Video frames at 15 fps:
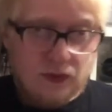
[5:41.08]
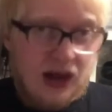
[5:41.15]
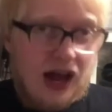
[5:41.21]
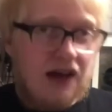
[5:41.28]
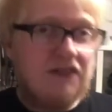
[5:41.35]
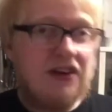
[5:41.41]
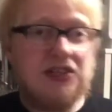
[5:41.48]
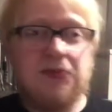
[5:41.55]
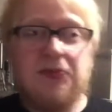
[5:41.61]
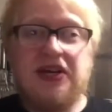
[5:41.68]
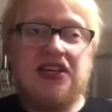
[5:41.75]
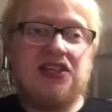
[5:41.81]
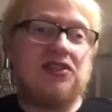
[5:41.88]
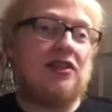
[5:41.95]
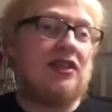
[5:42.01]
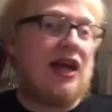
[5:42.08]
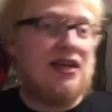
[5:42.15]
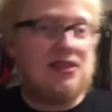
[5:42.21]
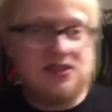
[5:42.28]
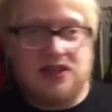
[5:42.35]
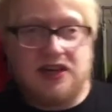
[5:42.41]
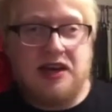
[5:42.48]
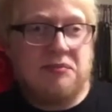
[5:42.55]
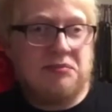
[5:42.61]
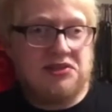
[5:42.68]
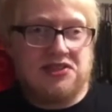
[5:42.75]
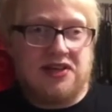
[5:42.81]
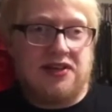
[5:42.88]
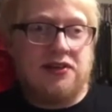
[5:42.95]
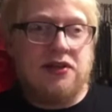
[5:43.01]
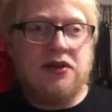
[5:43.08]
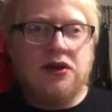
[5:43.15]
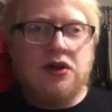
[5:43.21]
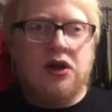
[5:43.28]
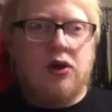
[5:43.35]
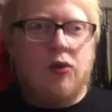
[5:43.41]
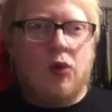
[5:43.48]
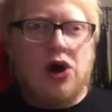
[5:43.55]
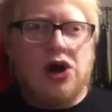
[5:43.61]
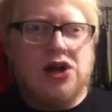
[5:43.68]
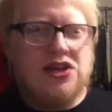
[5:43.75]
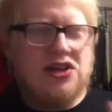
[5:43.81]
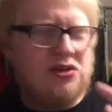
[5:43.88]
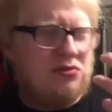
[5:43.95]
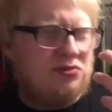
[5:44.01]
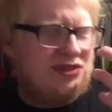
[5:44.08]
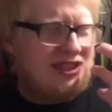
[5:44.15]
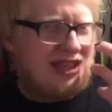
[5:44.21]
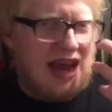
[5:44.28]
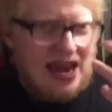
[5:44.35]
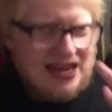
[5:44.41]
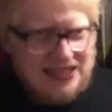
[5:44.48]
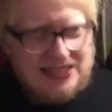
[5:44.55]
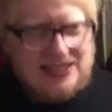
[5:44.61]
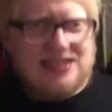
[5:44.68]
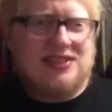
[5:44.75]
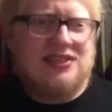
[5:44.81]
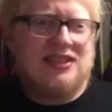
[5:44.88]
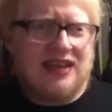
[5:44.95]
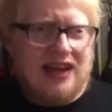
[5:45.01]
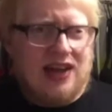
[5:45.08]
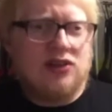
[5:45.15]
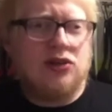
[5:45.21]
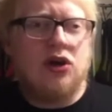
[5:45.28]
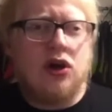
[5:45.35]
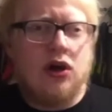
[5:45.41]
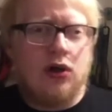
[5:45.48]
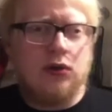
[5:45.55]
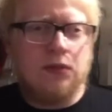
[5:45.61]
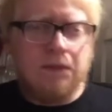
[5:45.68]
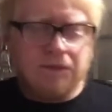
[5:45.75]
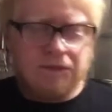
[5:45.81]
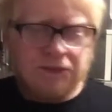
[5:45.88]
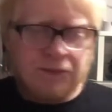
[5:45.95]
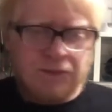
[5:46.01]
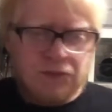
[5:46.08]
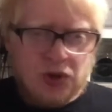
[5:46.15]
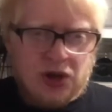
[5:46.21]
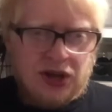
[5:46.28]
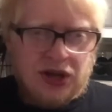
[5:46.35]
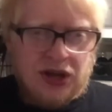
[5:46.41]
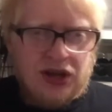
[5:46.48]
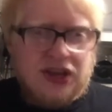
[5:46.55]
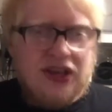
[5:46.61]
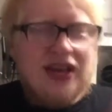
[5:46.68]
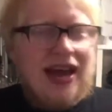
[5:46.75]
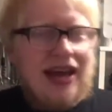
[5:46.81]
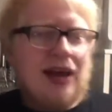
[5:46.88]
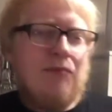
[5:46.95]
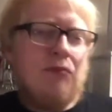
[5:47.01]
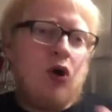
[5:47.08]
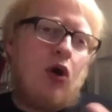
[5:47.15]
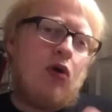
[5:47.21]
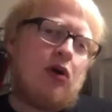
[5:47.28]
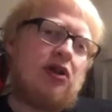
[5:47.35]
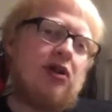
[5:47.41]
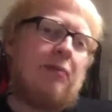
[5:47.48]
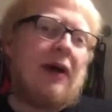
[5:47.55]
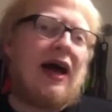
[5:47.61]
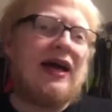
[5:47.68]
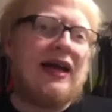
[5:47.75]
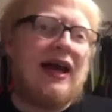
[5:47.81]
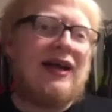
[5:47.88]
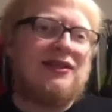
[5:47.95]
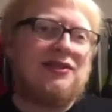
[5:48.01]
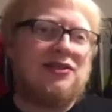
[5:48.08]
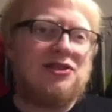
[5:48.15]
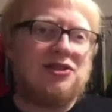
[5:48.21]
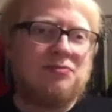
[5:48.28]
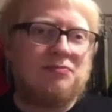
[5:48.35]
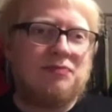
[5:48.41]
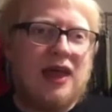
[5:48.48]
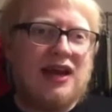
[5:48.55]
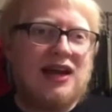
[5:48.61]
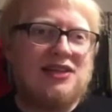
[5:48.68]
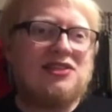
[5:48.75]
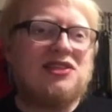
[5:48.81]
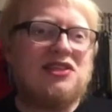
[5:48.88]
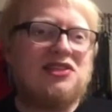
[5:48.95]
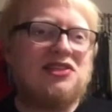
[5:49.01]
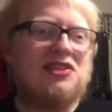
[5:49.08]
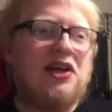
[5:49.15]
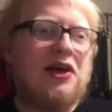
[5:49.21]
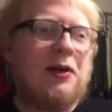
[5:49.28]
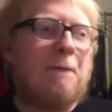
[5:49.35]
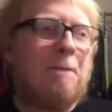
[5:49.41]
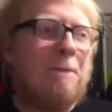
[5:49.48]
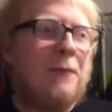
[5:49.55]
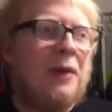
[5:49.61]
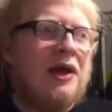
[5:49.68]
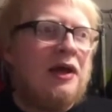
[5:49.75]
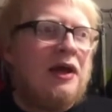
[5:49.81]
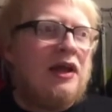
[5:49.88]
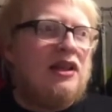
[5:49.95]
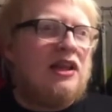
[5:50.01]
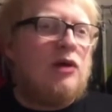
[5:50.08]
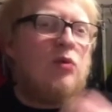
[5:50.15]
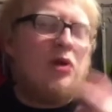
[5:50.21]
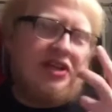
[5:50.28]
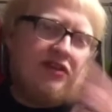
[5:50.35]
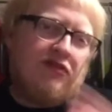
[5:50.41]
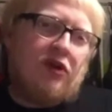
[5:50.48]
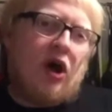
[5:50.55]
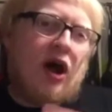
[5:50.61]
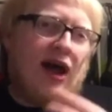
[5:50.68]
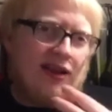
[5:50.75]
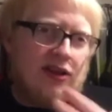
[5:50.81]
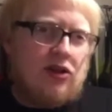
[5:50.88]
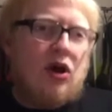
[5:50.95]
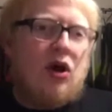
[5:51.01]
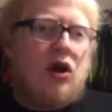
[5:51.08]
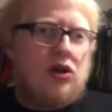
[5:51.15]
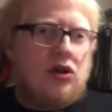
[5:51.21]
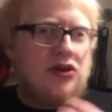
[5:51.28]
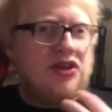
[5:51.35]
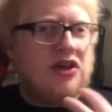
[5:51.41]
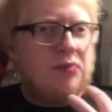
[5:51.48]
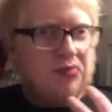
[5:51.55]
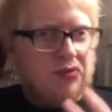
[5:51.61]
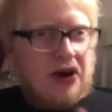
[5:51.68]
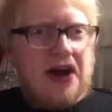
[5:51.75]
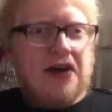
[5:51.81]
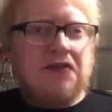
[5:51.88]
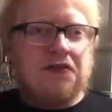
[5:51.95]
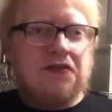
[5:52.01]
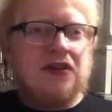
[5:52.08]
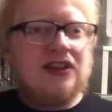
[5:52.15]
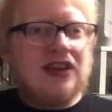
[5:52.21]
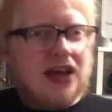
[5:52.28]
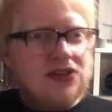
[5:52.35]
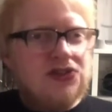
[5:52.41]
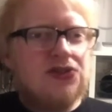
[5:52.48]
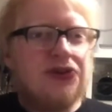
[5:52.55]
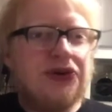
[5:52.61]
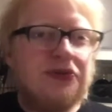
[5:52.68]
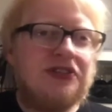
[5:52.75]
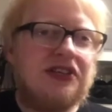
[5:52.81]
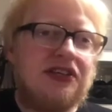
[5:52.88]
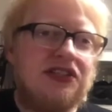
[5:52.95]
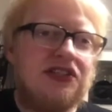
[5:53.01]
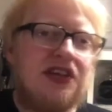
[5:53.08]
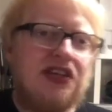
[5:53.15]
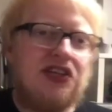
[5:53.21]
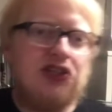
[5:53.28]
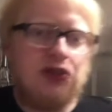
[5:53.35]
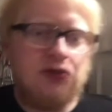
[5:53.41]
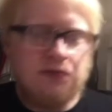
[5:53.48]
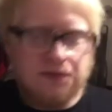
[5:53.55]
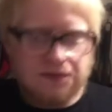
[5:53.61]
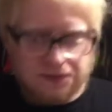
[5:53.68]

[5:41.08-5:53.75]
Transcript: I've had beers less than 8% where you taste the alcohol. You get it more on the back end. It has this slight, like when you've got alcohol on your breath, that sort of sensation.